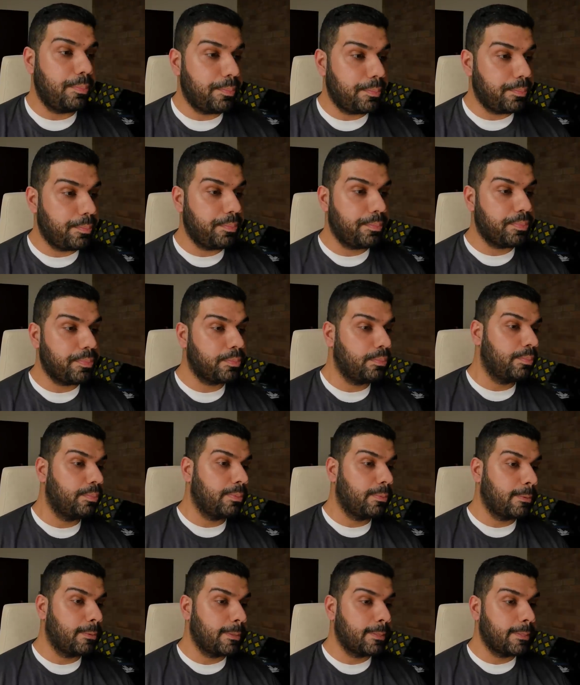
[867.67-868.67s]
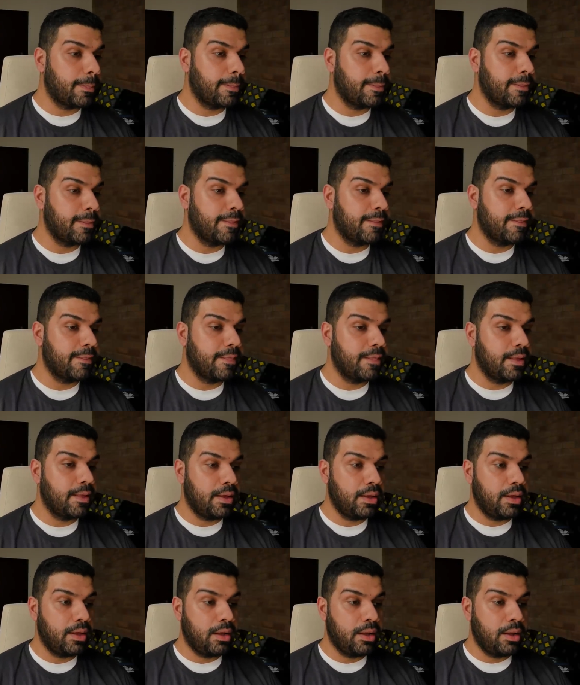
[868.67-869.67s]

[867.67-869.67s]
No one is speaking in this clip.